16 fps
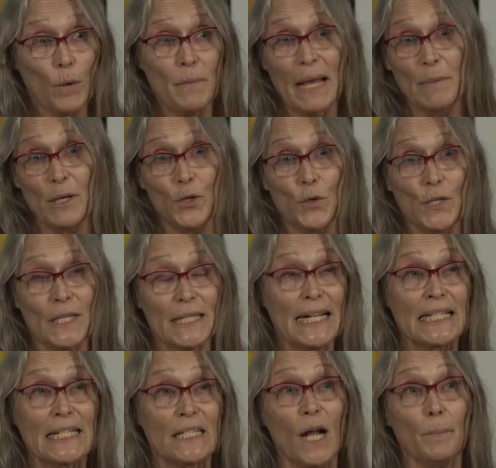maybe use it
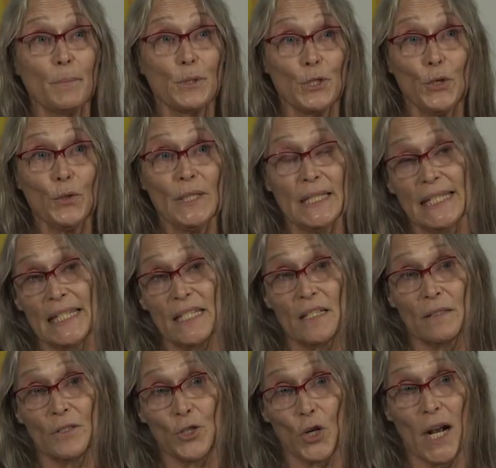as an opportunity
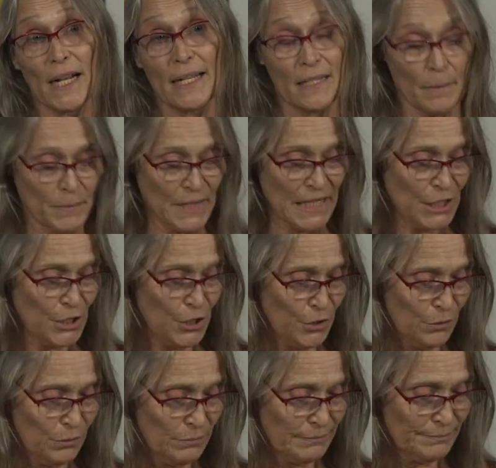to try something new.